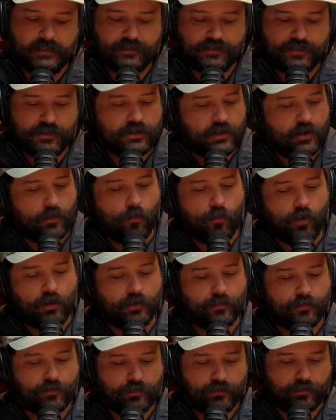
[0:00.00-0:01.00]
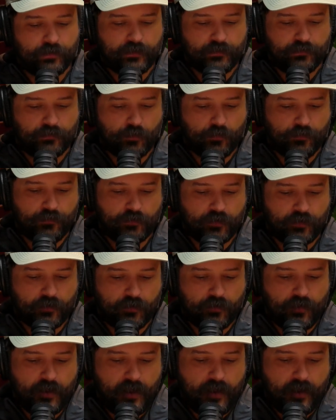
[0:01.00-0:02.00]
Did you know Wallaroo is
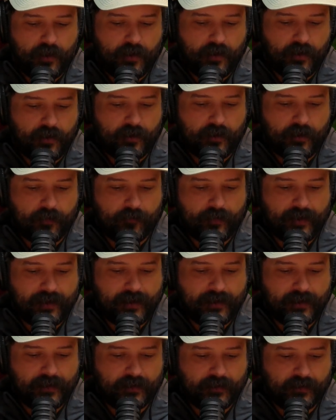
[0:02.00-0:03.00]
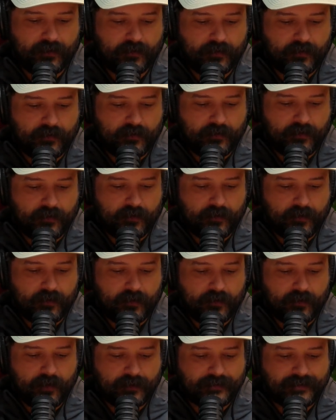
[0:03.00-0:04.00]
also a
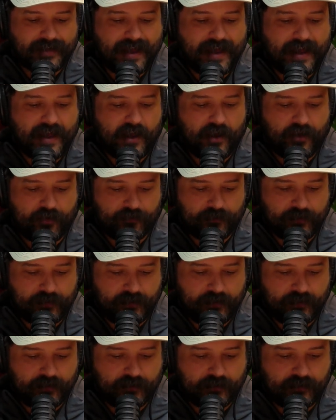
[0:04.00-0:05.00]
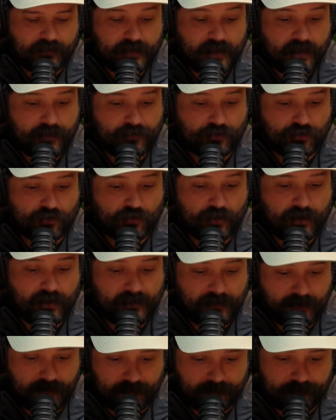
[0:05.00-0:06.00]
town in South Australia?